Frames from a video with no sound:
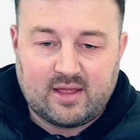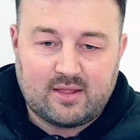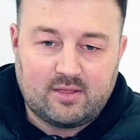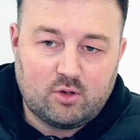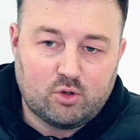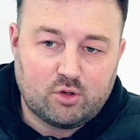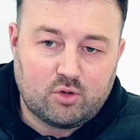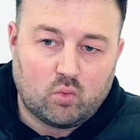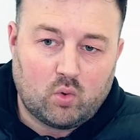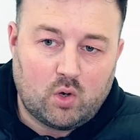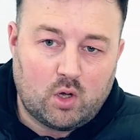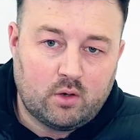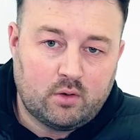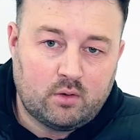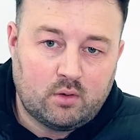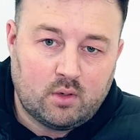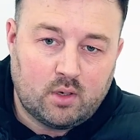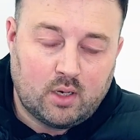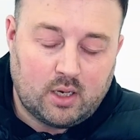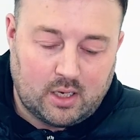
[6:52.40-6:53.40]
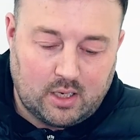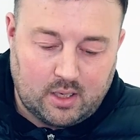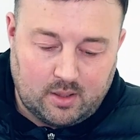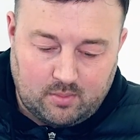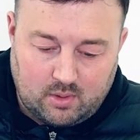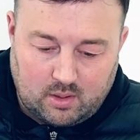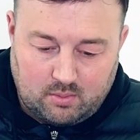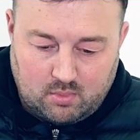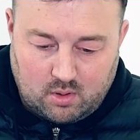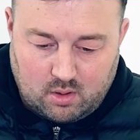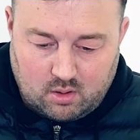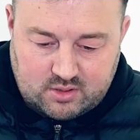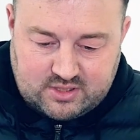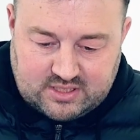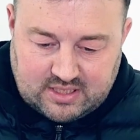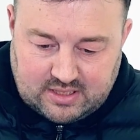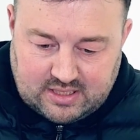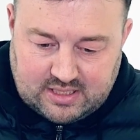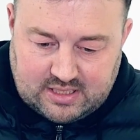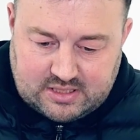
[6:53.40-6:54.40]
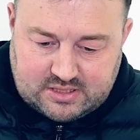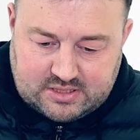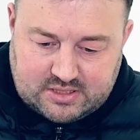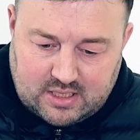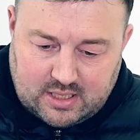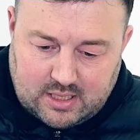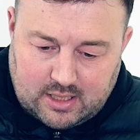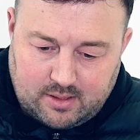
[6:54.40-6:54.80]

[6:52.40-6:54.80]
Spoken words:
then the other one on marketing is